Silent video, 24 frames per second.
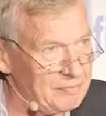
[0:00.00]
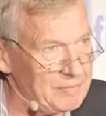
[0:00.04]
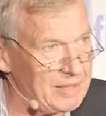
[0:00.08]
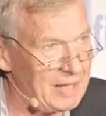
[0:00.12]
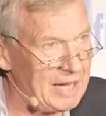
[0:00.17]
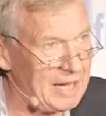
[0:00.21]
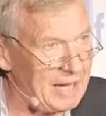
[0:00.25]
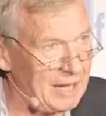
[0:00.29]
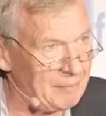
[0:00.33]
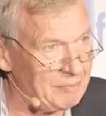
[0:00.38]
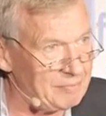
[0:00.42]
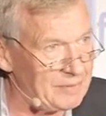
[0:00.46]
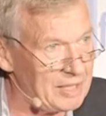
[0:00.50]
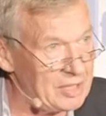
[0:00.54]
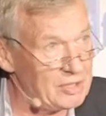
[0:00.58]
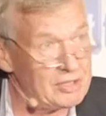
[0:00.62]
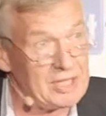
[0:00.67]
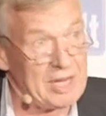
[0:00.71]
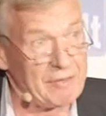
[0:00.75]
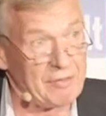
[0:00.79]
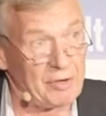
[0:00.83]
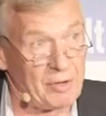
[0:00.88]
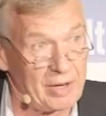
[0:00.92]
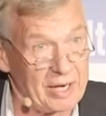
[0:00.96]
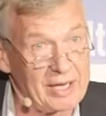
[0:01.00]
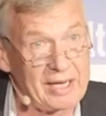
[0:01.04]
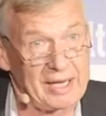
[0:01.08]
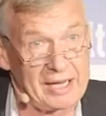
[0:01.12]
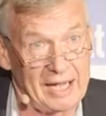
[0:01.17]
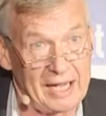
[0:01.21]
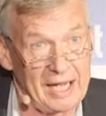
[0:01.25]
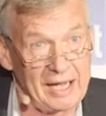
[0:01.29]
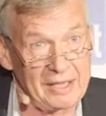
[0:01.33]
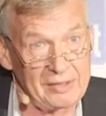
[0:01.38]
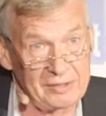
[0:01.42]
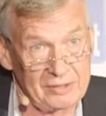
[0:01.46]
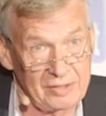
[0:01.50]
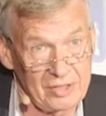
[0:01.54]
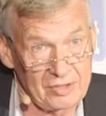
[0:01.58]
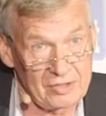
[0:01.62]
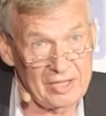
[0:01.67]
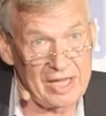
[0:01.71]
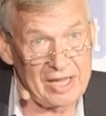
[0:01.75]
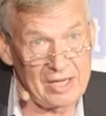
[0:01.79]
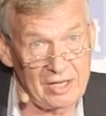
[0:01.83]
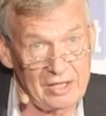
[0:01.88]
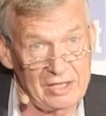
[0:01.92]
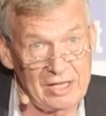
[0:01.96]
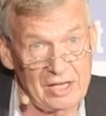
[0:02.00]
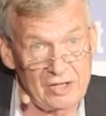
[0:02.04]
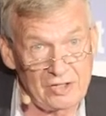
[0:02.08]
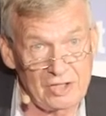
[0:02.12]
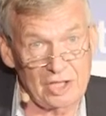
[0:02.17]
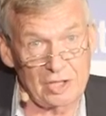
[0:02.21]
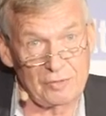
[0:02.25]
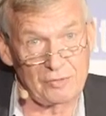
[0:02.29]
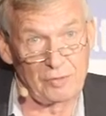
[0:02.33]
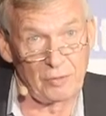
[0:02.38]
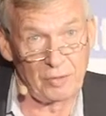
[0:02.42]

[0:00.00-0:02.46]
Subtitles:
and you didn't have a credit card because they didn't exist